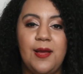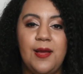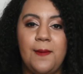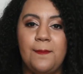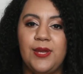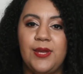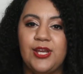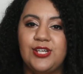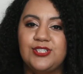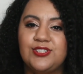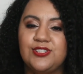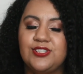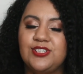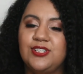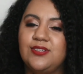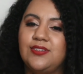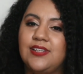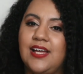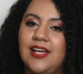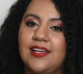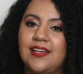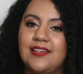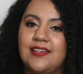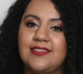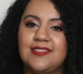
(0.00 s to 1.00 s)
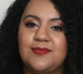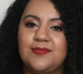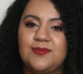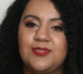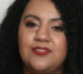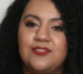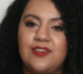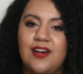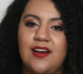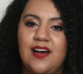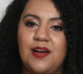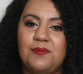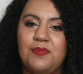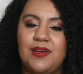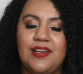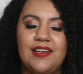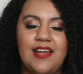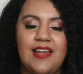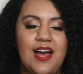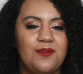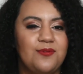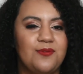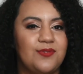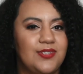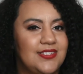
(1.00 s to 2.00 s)
Make sure you like and subscribe, and
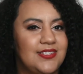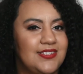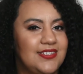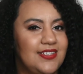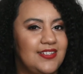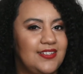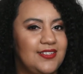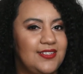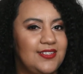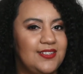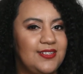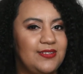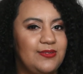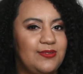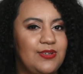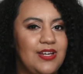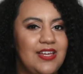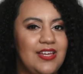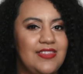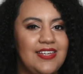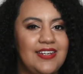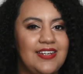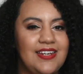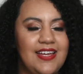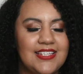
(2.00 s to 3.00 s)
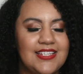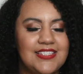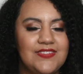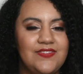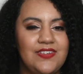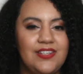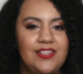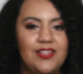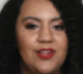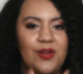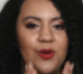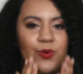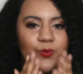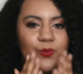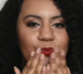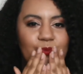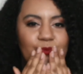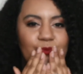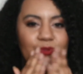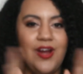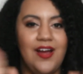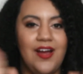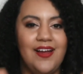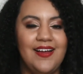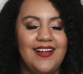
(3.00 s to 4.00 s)
I will see you in the next video.
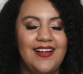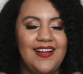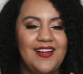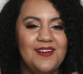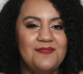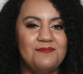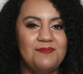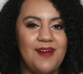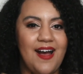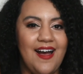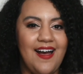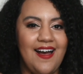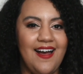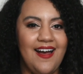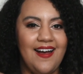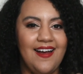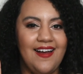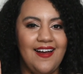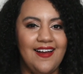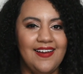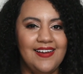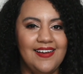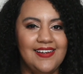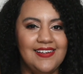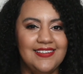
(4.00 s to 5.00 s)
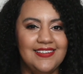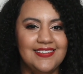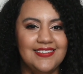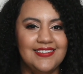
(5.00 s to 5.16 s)
Bye.